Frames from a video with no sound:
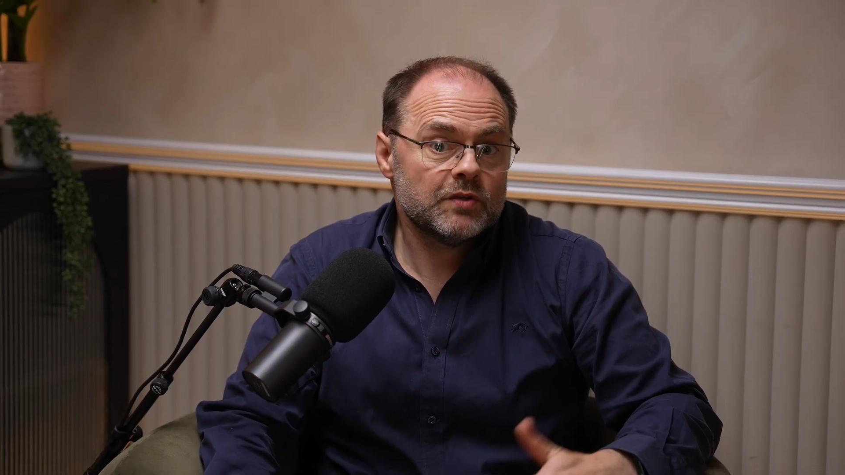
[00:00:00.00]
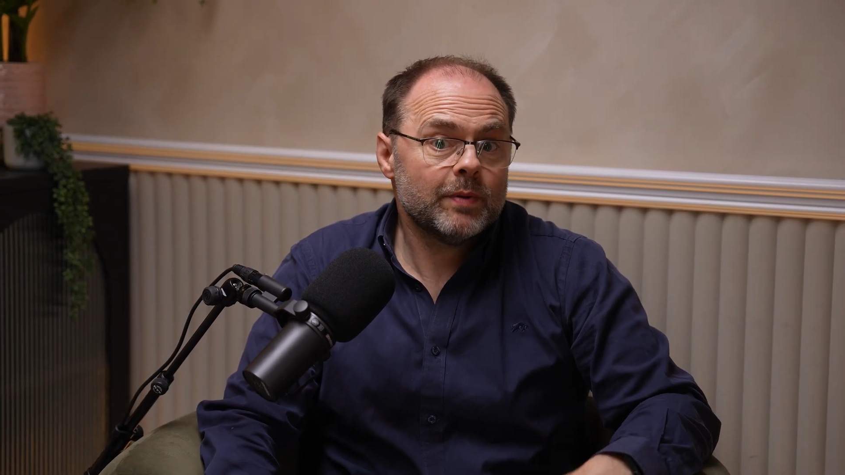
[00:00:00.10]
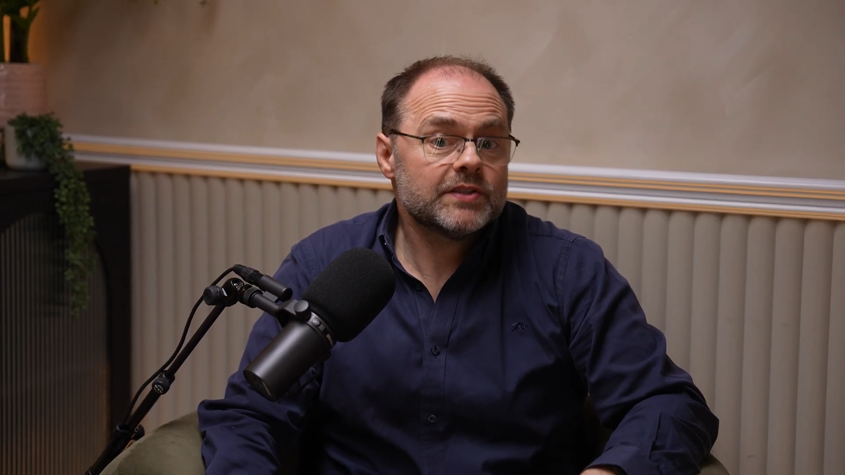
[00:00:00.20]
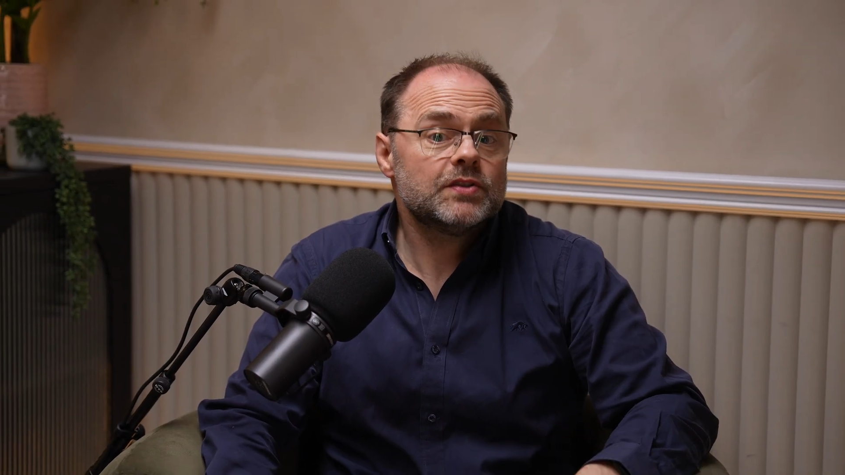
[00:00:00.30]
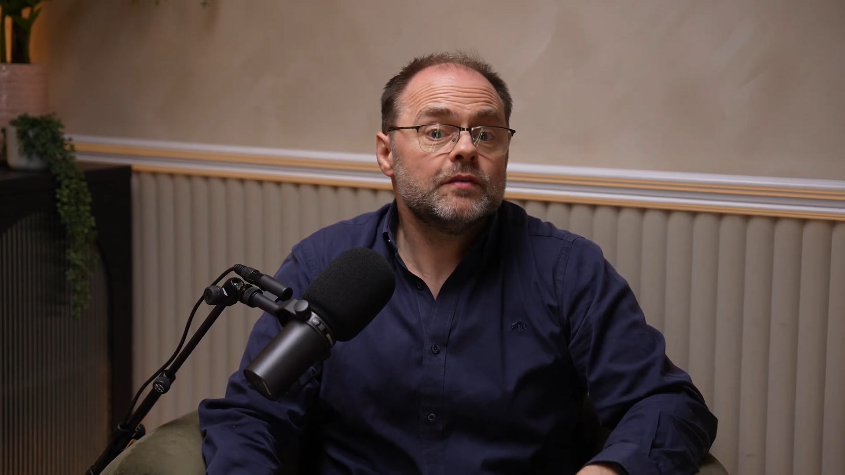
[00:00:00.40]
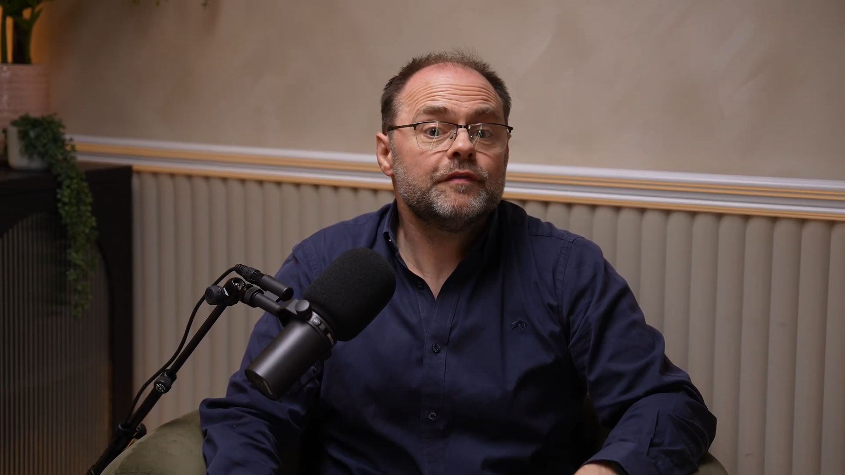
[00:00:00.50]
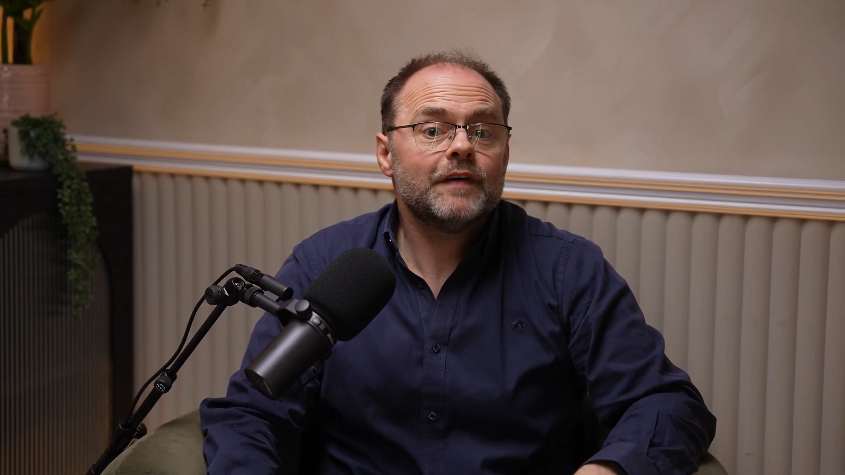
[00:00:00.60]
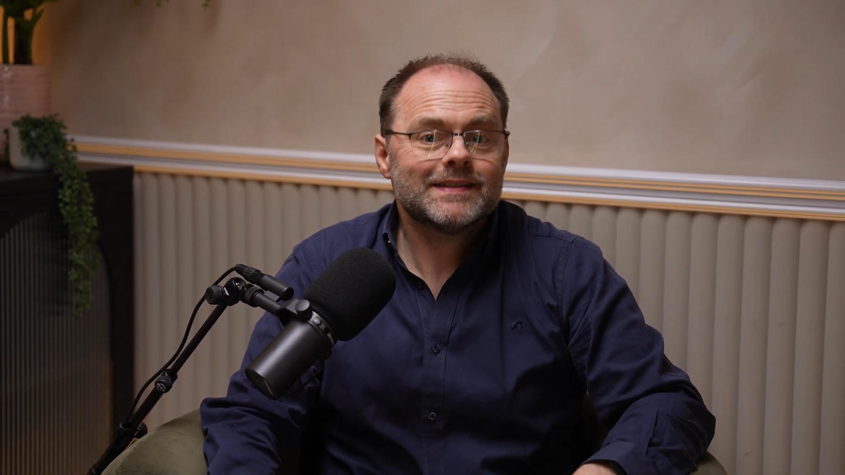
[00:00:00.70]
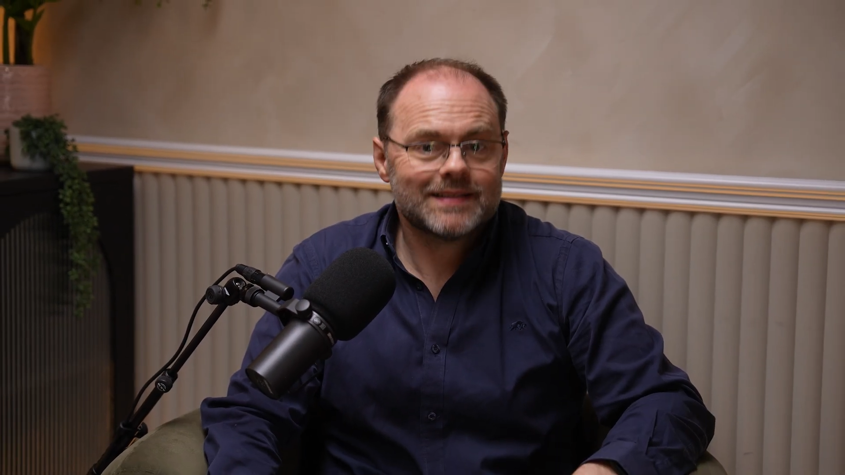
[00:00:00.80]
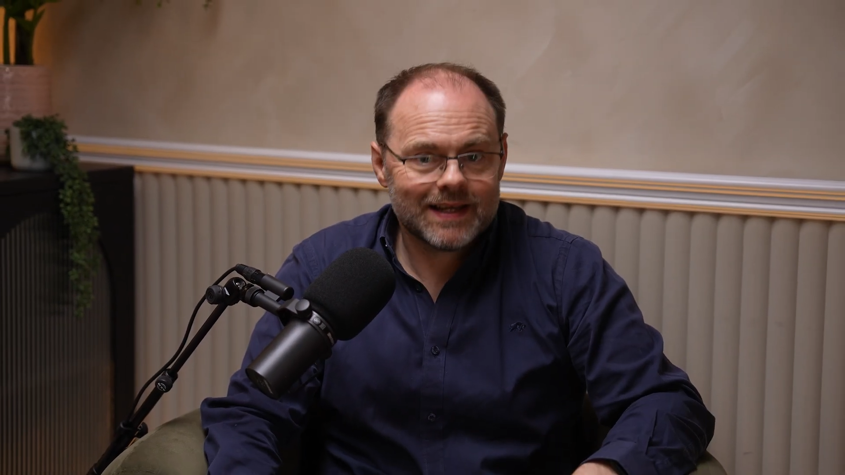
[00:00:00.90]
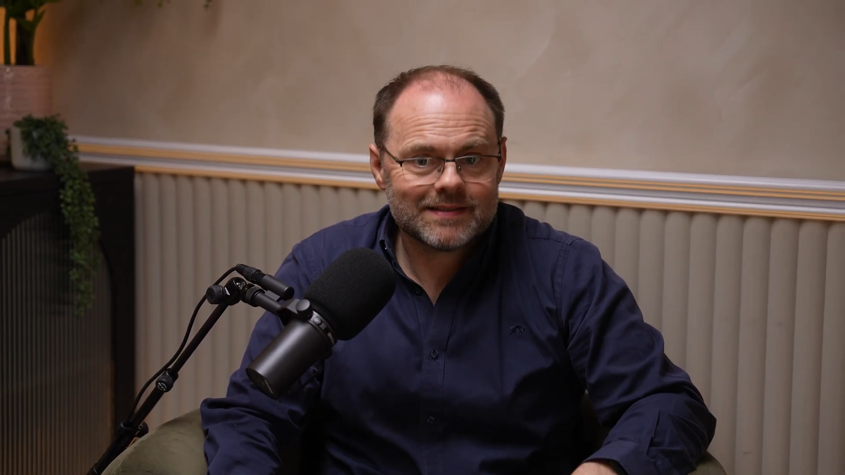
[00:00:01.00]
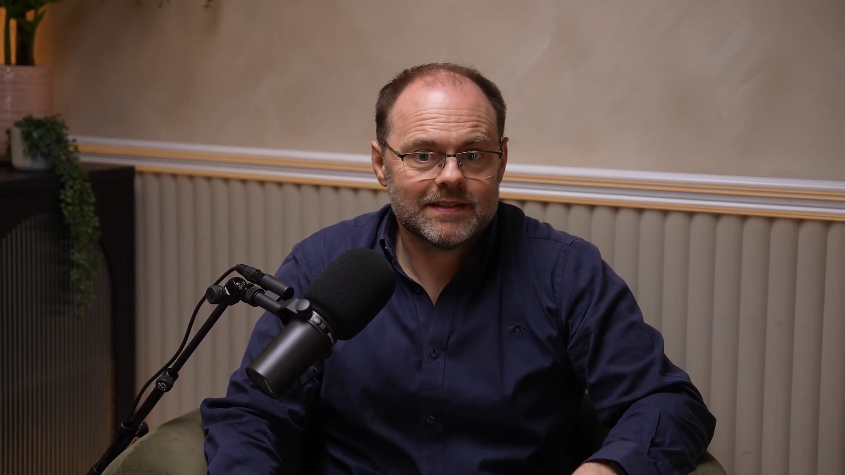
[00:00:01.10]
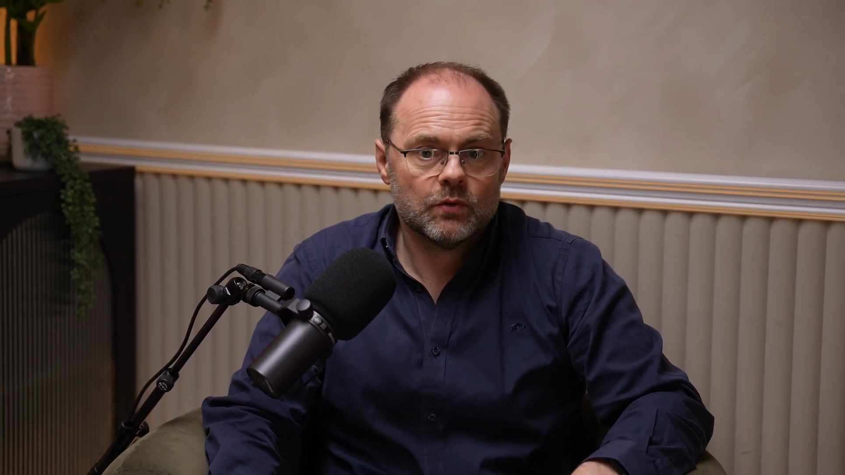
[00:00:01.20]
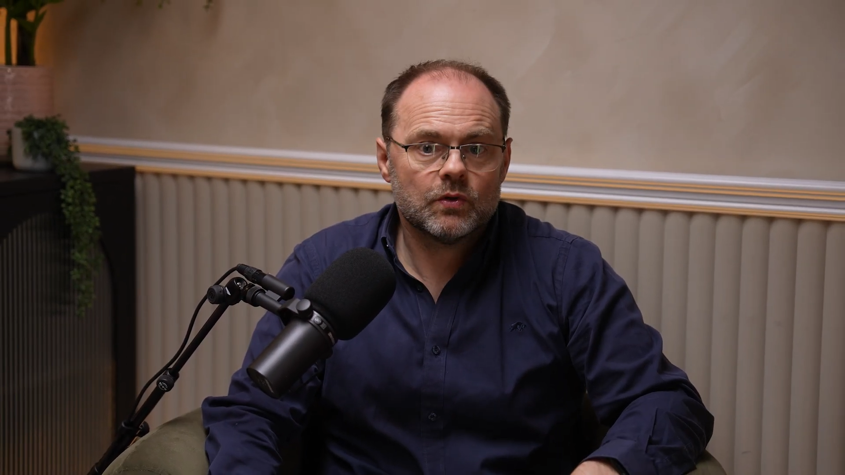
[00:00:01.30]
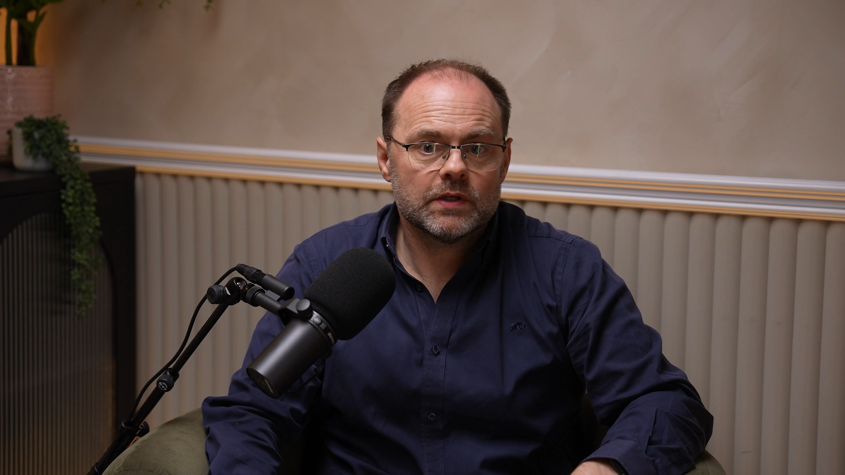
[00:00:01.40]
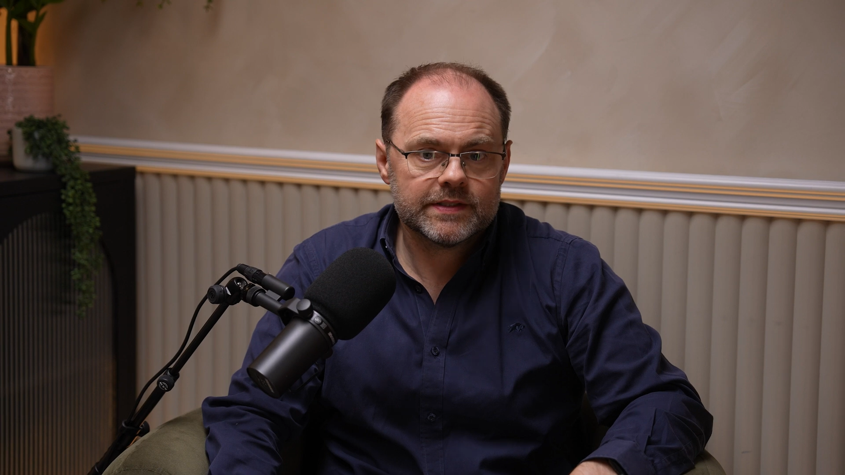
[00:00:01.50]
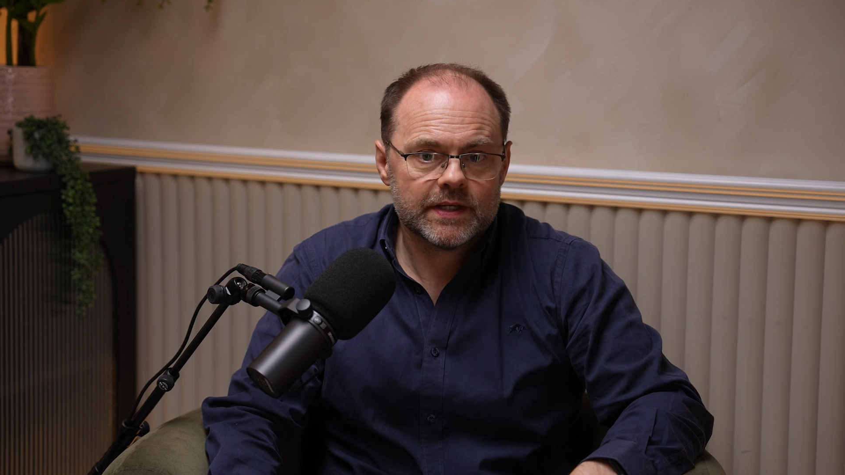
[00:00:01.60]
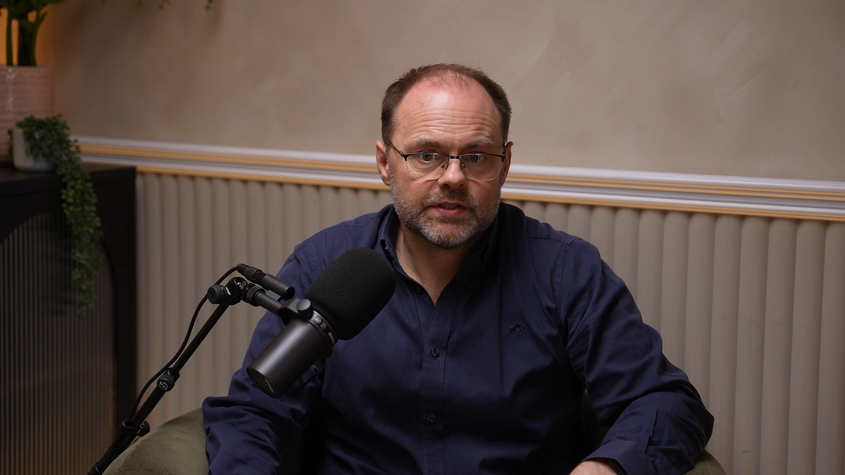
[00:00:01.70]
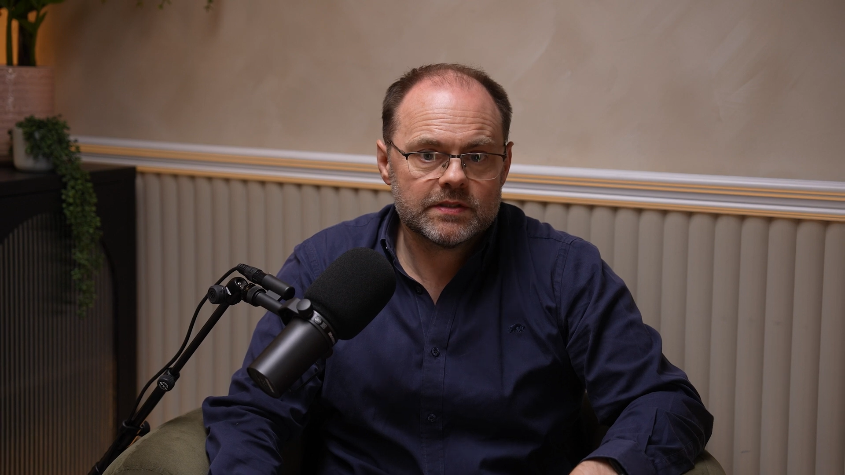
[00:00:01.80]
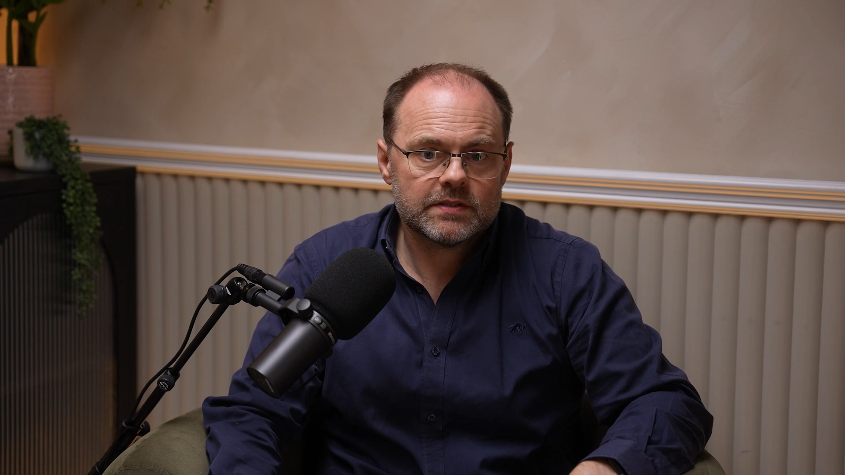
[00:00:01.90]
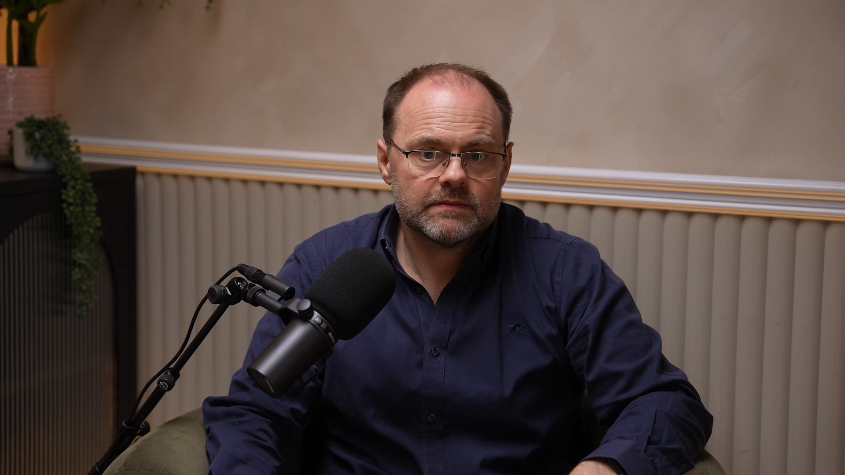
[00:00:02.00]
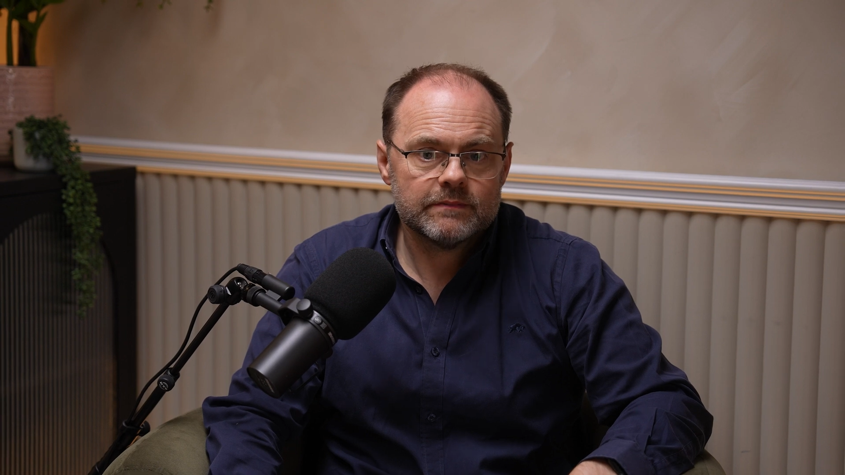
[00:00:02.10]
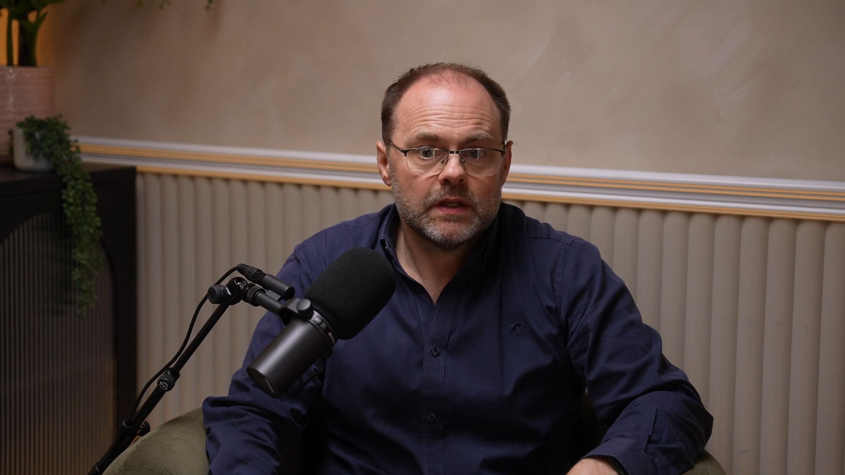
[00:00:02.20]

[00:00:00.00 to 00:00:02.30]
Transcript: by two fantastic organisations.